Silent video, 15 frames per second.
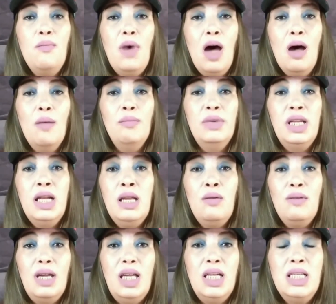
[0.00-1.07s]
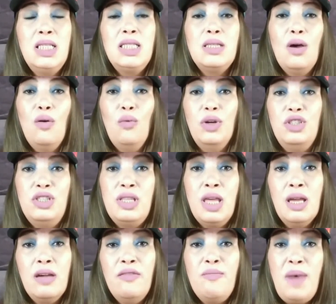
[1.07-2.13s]
Um, but anyways, what would you
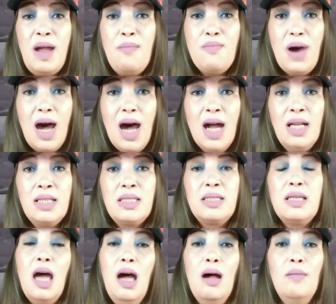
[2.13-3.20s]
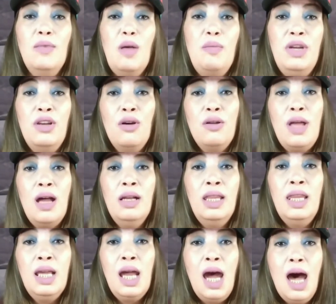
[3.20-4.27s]
think of my box? Um, let me know down
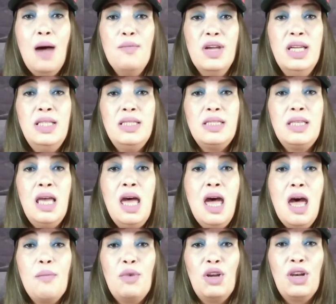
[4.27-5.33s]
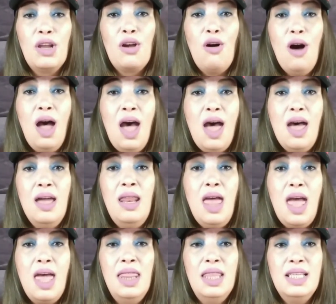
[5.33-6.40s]
in the comments. I'm going to go ahead
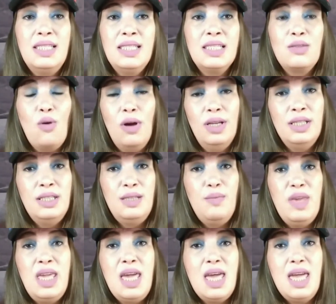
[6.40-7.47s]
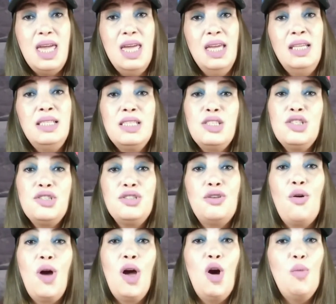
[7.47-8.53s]
and this is going to be it.
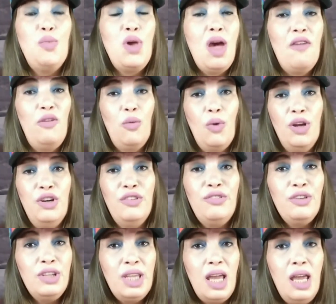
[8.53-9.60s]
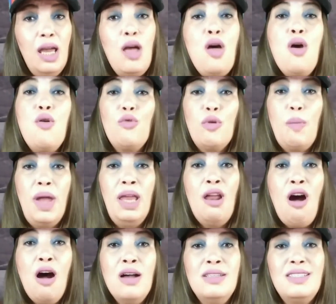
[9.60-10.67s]
So I hope you have a wonderful day. Remain
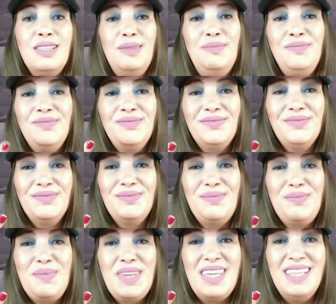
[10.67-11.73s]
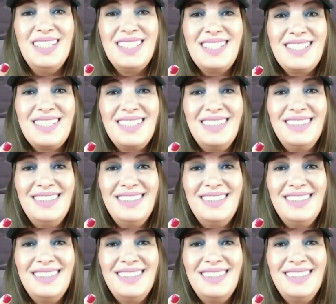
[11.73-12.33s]
awesome and peace.